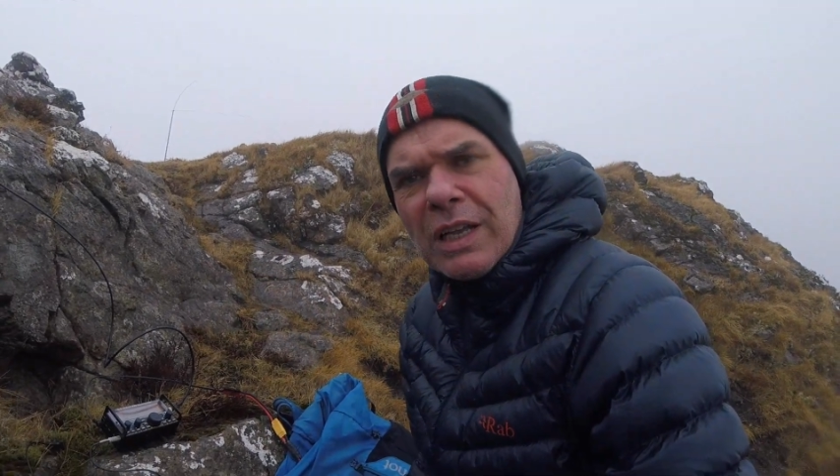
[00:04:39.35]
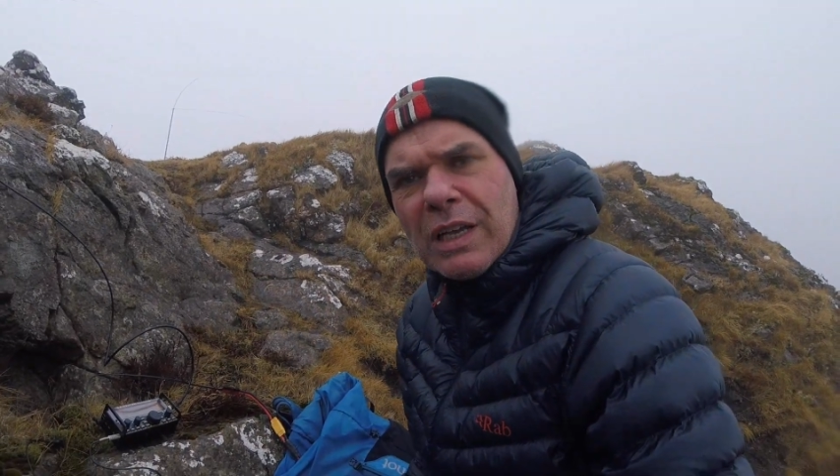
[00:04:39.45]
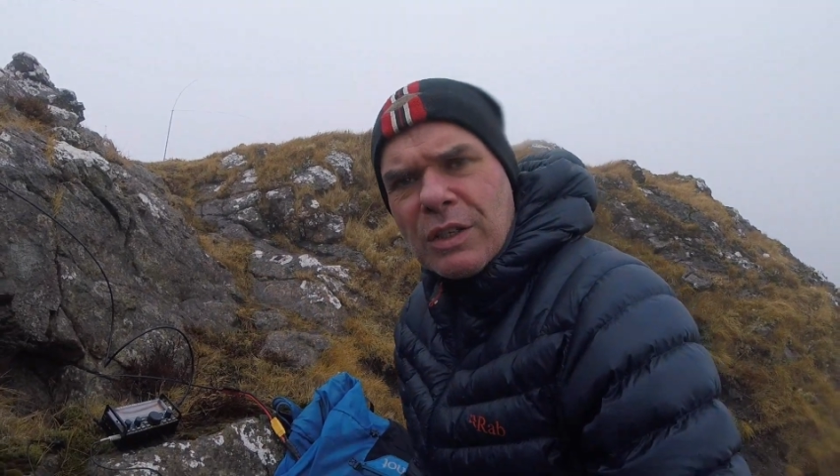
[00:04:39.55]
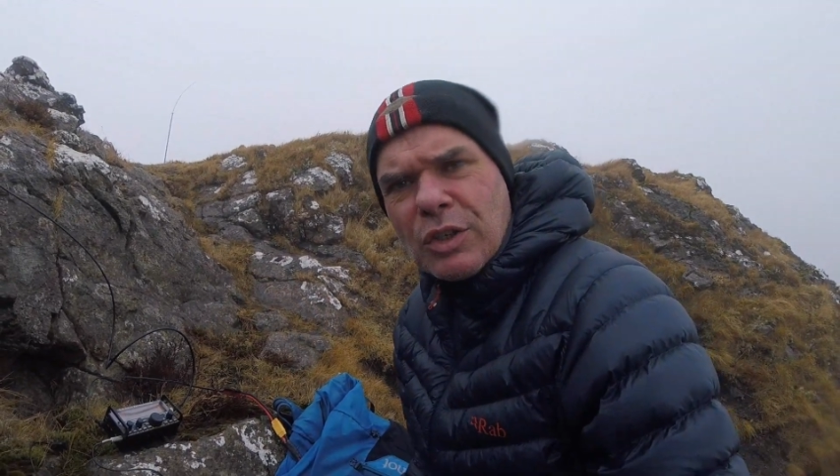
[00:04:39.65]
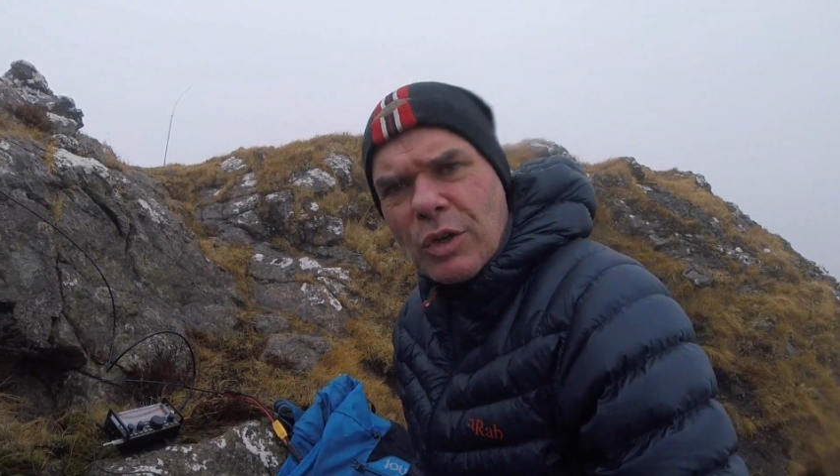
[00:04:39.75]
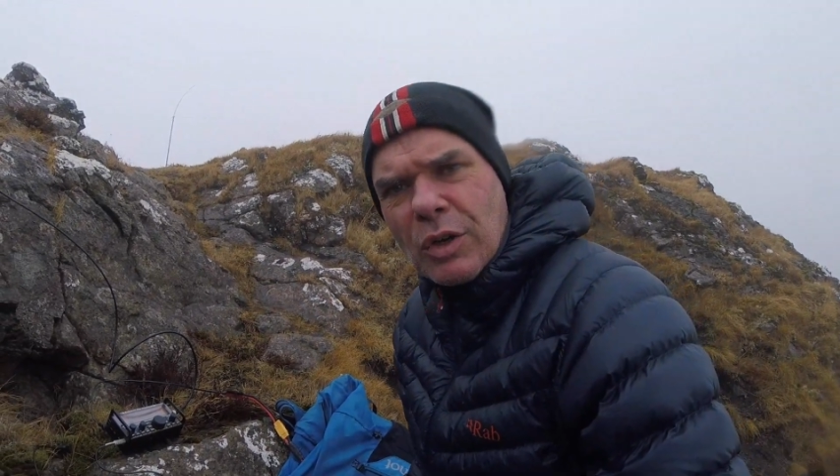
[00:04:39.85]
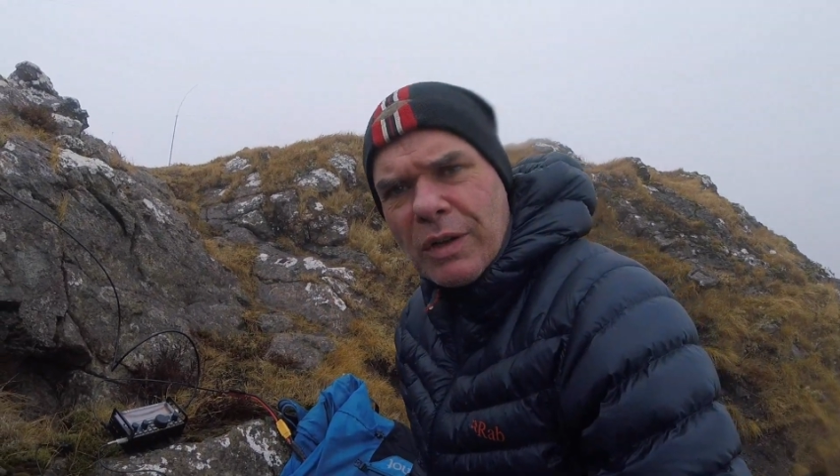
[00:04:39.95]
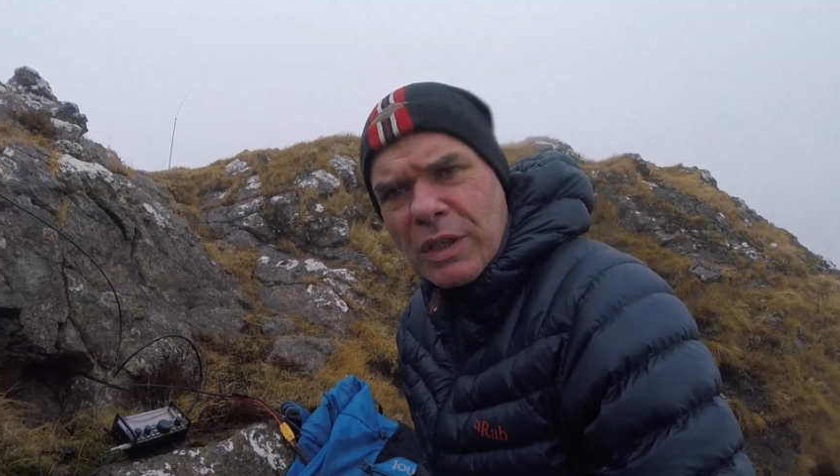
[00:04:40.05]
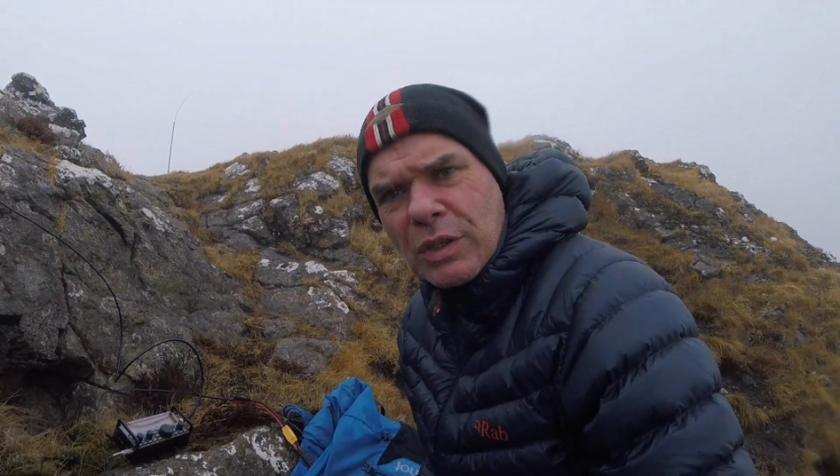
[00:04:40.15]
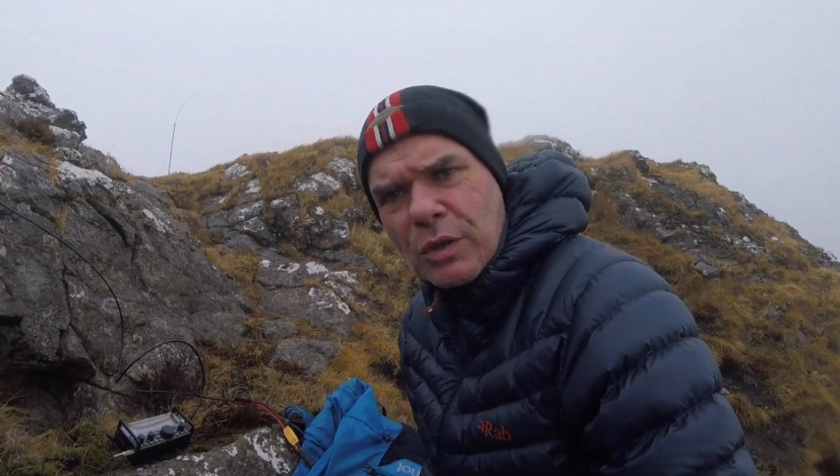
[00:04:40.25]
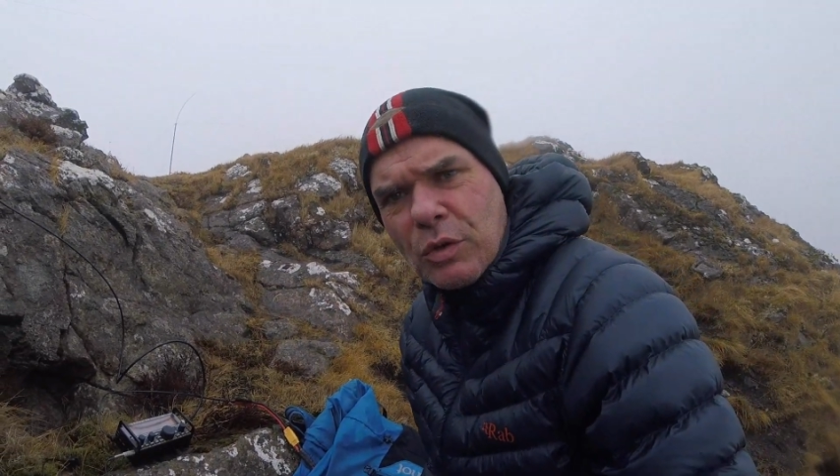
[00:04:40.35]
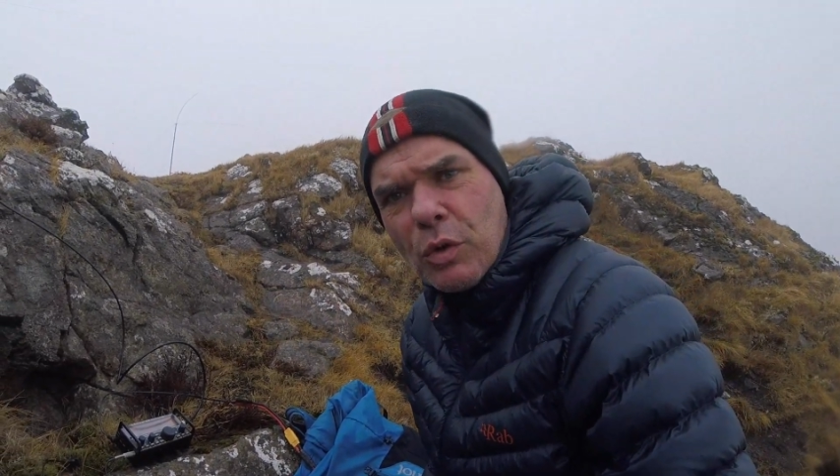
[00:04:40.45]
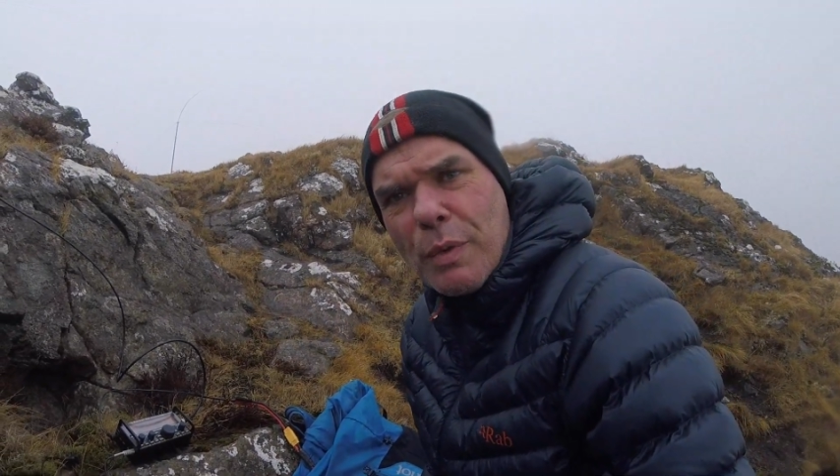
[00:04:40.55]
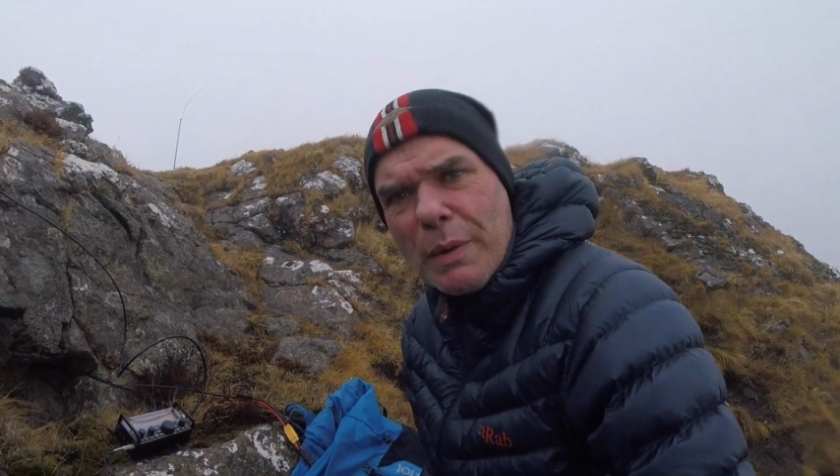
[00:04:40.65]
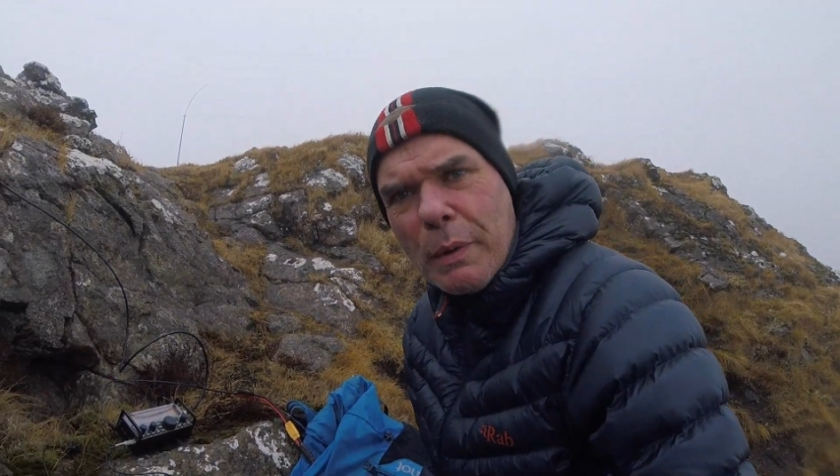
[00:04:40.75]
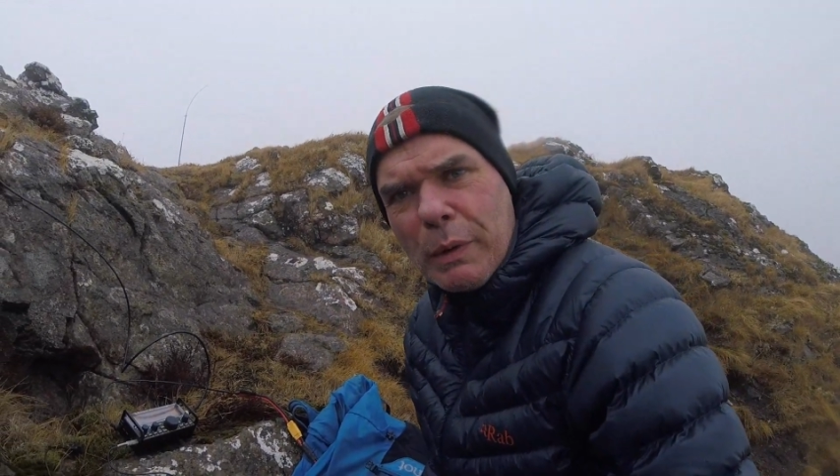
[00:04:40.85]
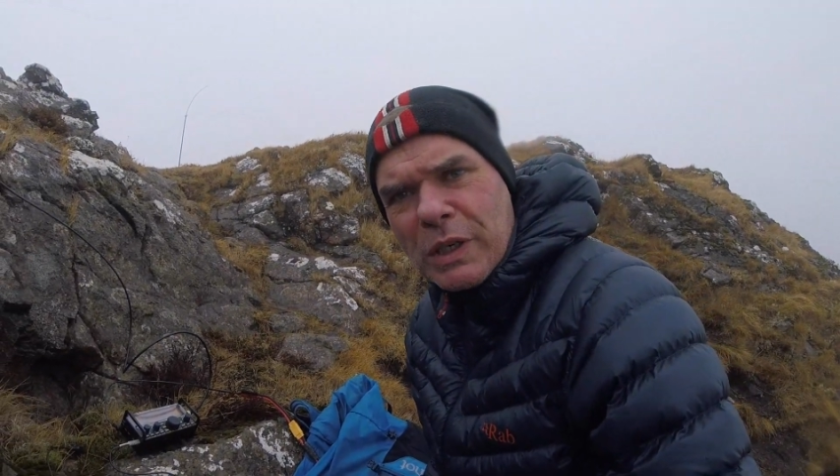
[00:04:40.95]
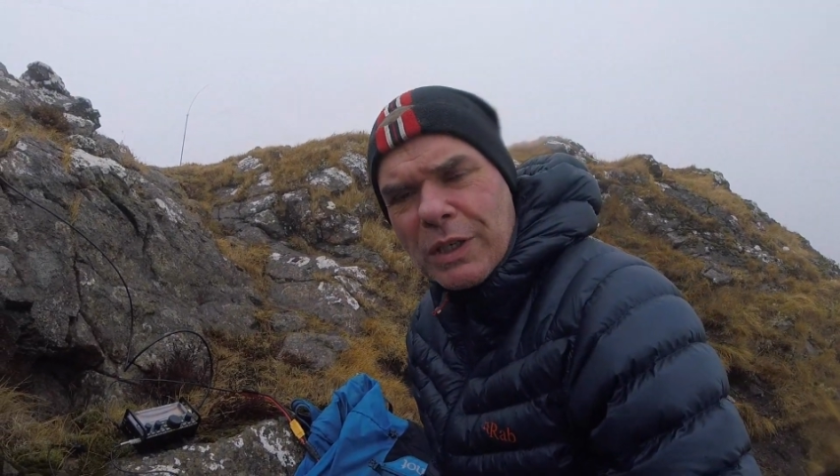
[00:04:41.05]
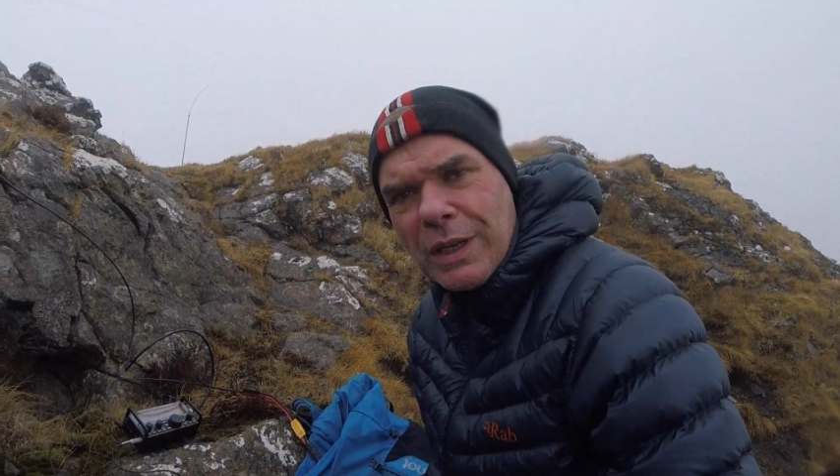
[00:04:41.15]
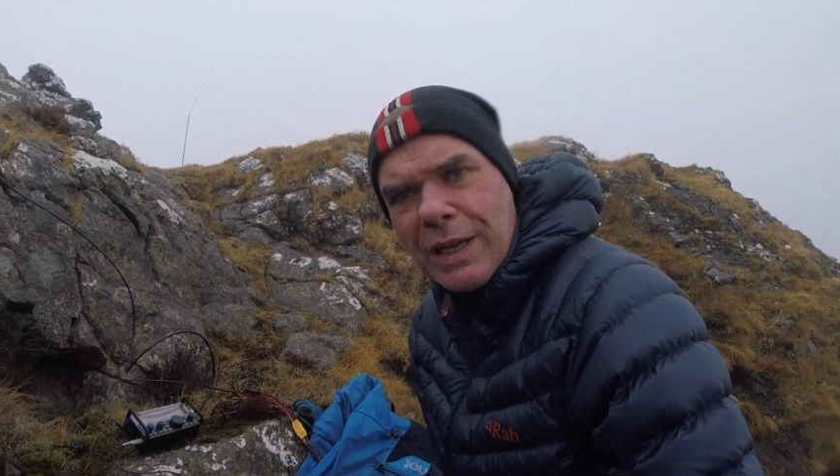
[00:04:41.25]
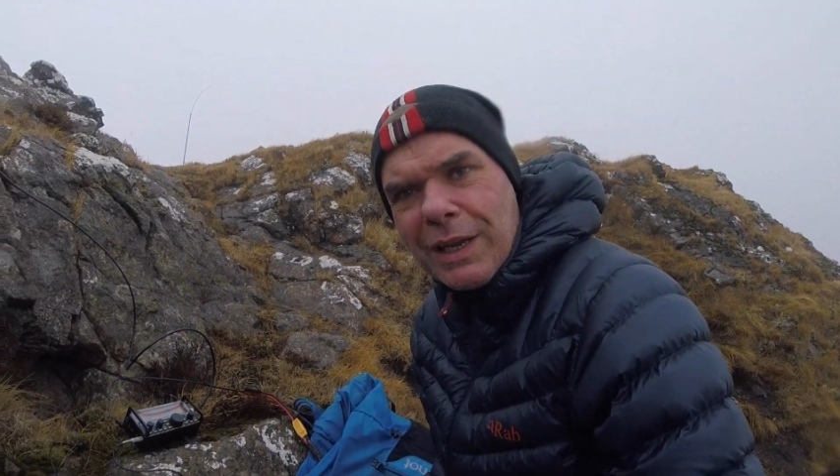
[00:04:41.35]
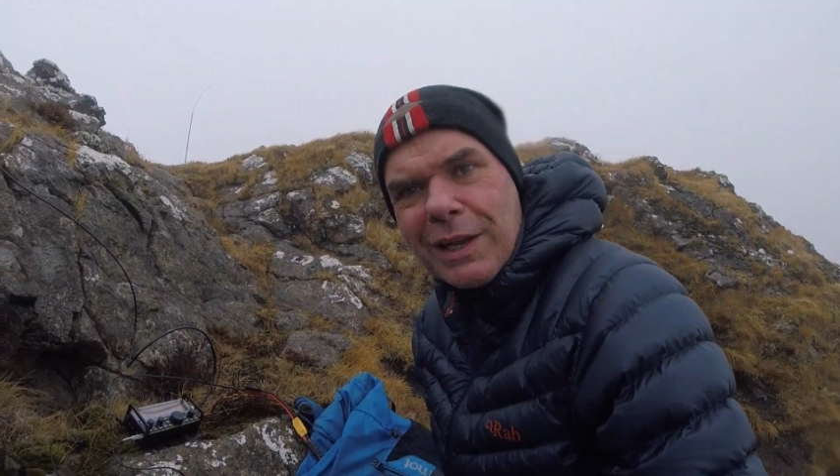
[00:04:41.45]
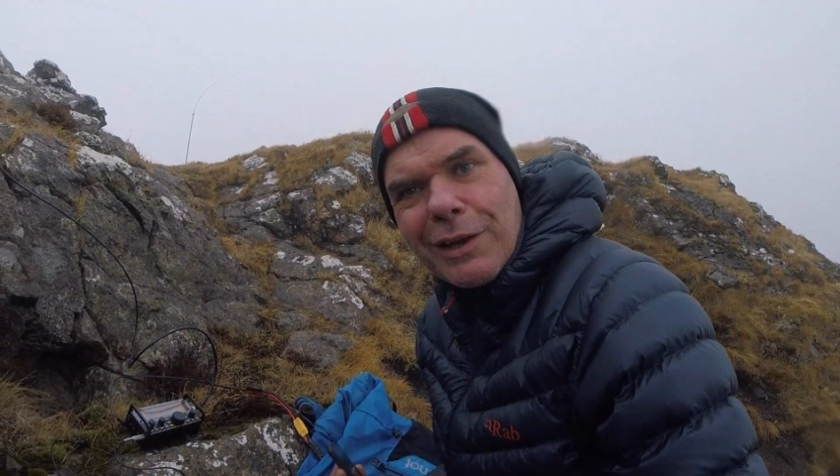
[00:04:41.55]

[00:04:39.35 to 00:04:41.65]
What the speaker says: and SOTA, so no paperwork today.